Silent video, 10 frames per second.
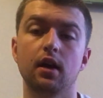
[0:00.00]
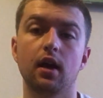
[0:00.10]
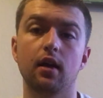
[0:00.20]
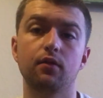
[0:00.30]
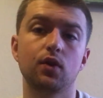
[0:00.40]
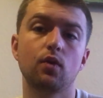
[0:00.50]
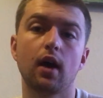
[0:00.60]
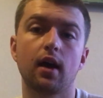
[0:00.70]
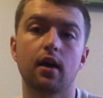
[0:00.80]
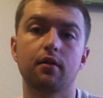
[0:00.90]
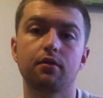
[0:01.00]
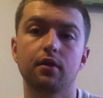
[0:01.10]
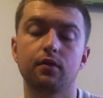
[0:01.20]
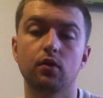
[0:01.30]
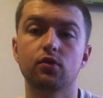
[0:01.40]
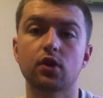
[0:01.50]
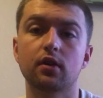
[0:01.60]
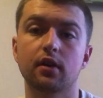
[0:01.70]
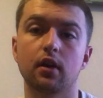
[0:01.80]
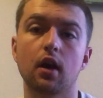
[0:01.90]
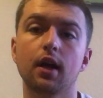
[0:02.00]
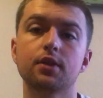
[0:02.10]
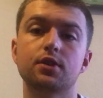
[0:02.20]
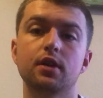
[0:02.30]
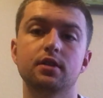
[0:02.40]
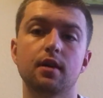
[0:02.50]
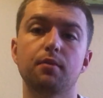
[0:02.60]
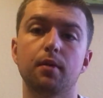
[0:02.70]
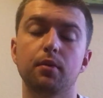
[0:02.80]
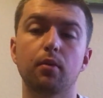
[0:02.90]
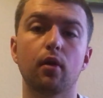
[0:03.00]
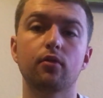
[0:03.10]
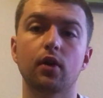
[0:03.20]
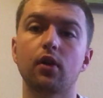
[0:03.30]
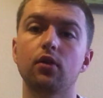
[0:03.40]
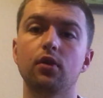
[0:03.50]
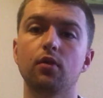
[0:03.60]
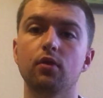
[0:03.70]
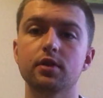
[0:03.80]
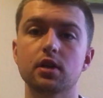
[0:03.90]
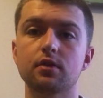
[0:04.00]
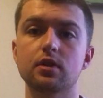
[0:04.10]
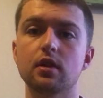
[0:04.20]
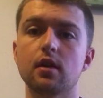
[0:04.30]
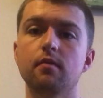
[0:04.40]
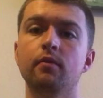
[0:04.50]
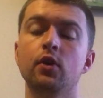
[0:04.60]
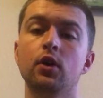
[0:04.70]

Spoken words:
And if you're targeting college kids, that might be perfect. You could reach out to them